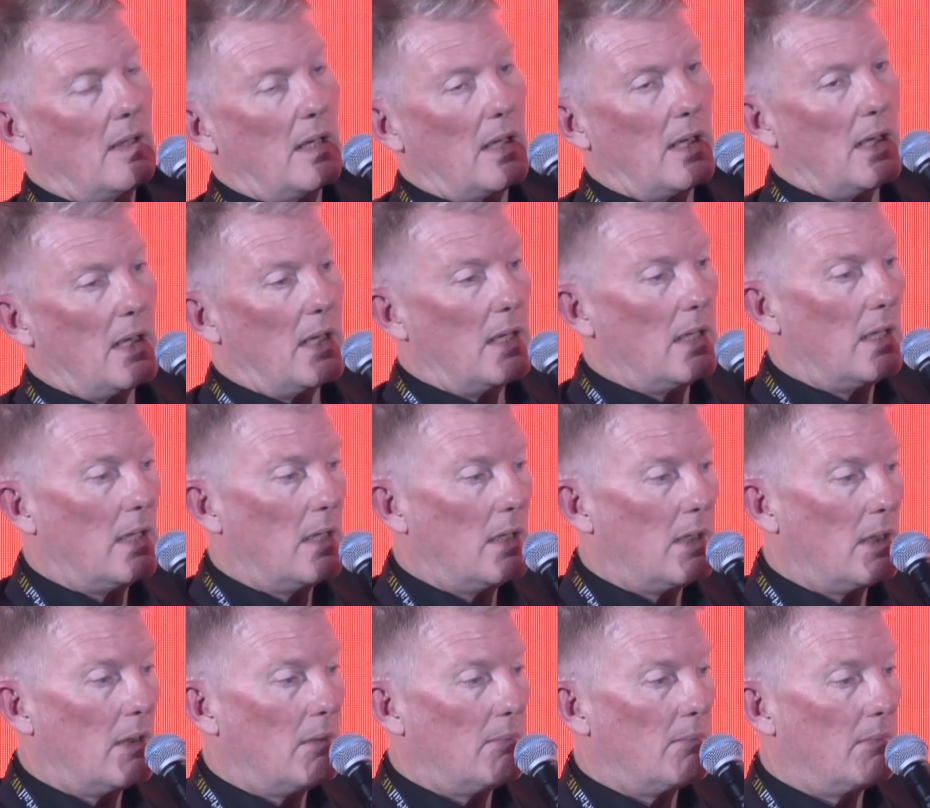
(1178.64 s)

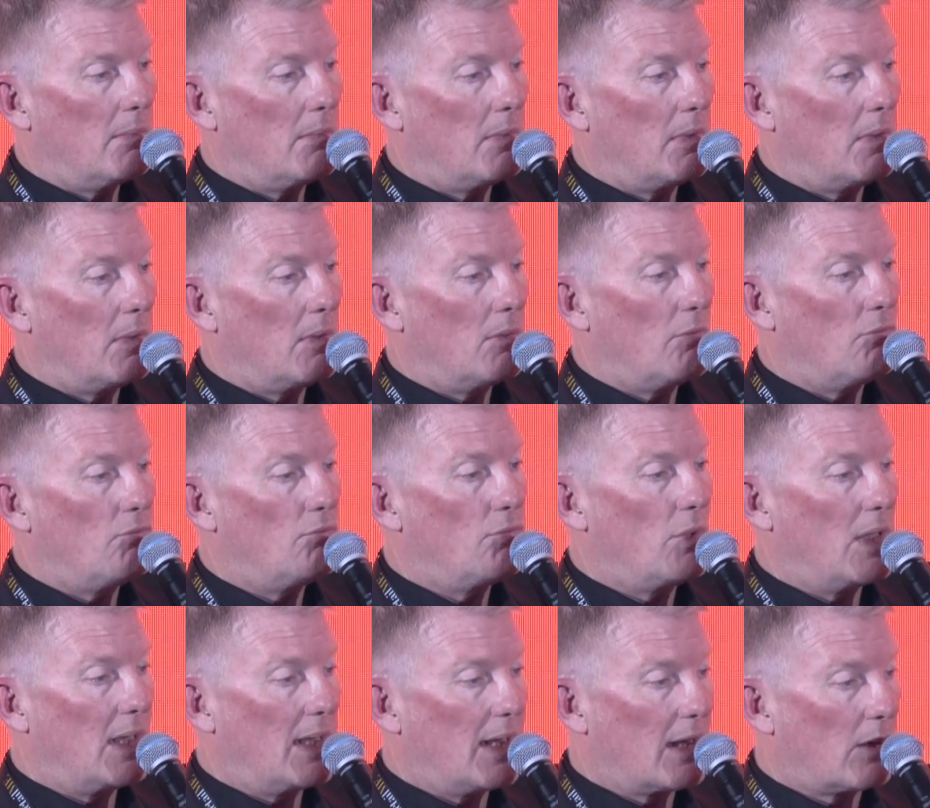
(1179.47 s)

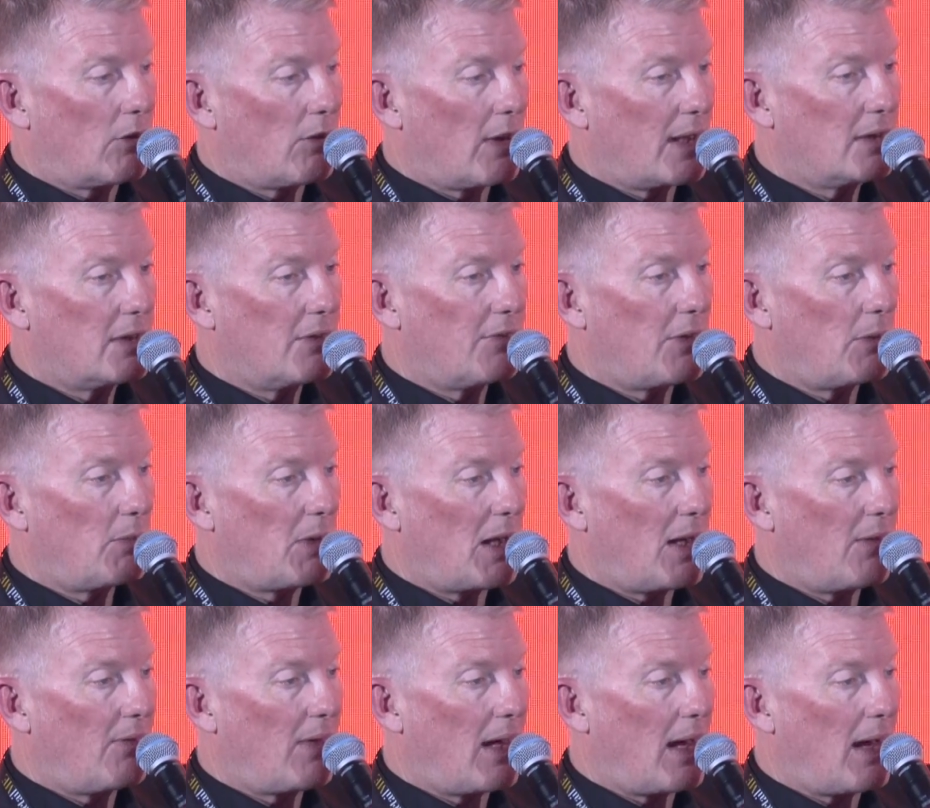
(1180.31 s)
Really aggressive
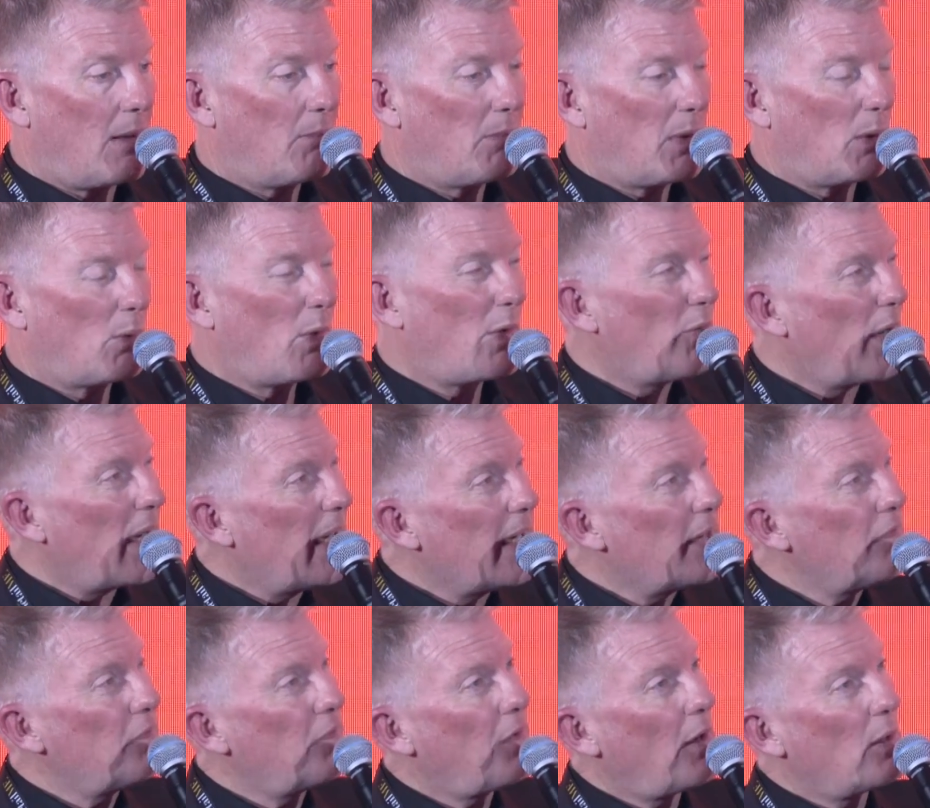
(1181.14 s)
about that. But we're
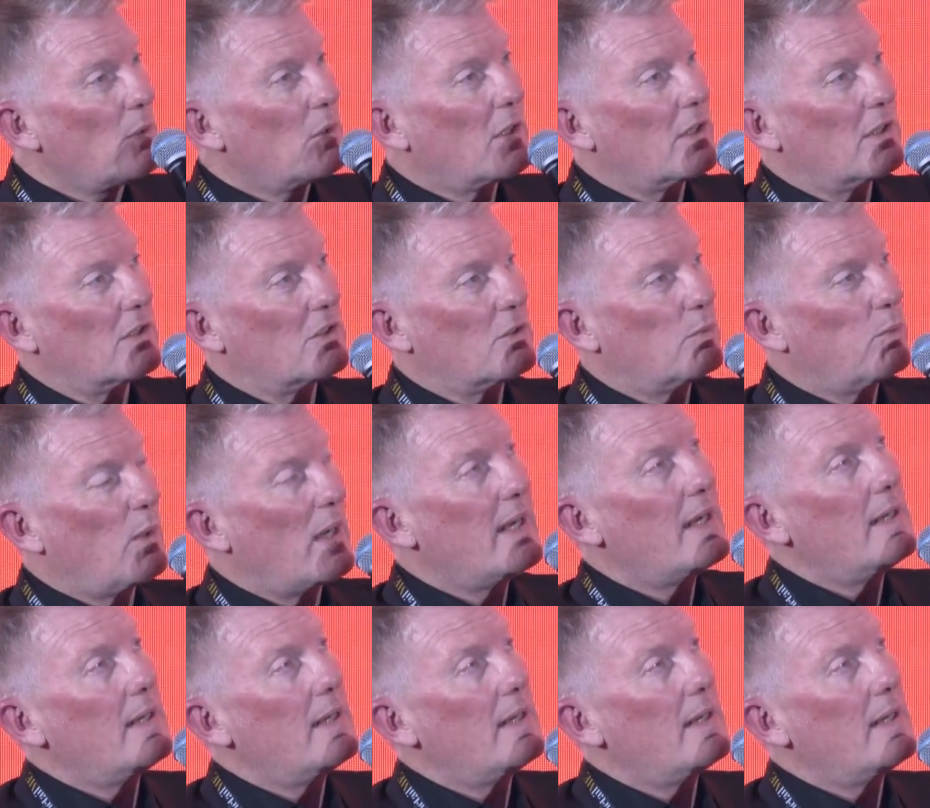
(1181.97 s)
really focused.